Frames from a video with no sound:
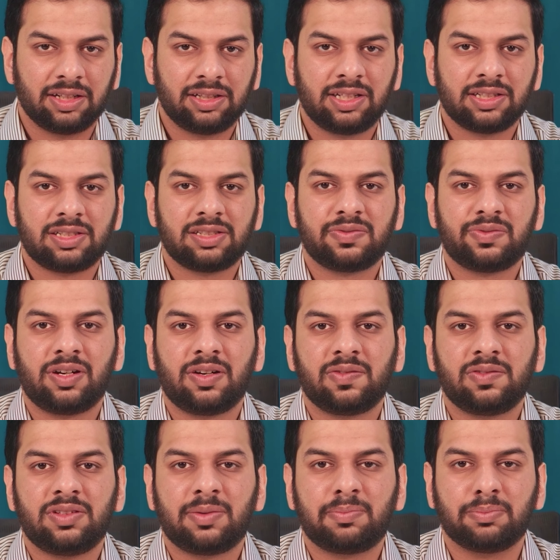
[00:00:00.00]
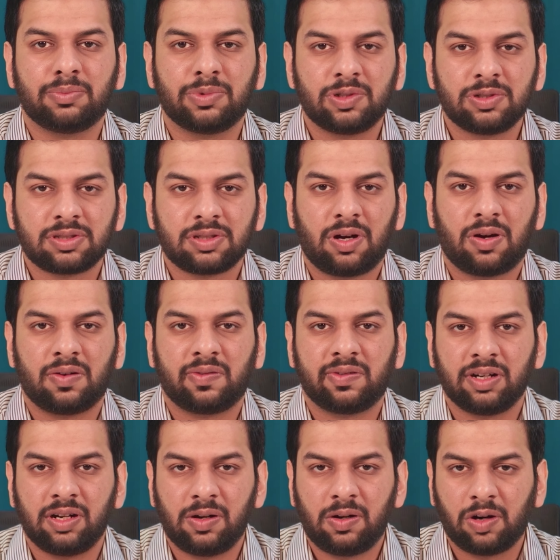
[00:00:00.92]
This is one of the most
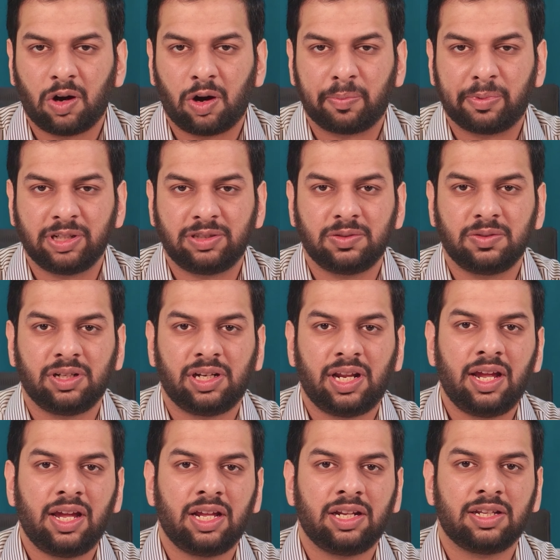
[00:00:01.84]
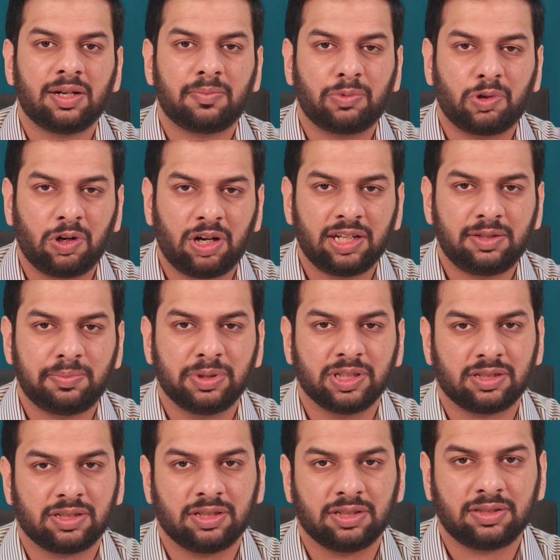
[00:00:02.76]
overlooked opportunity in the mortgage
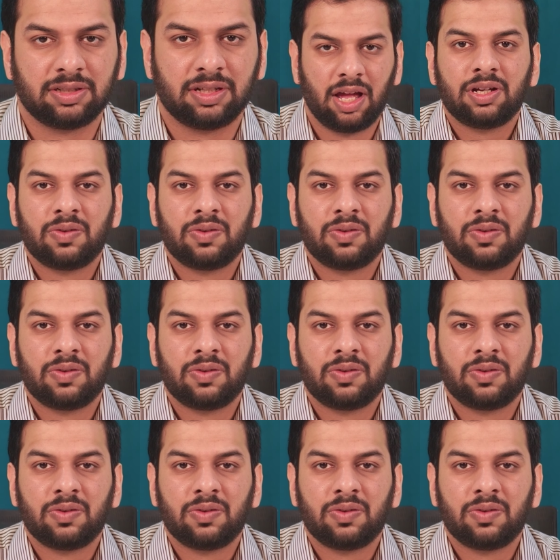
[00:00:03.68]
business.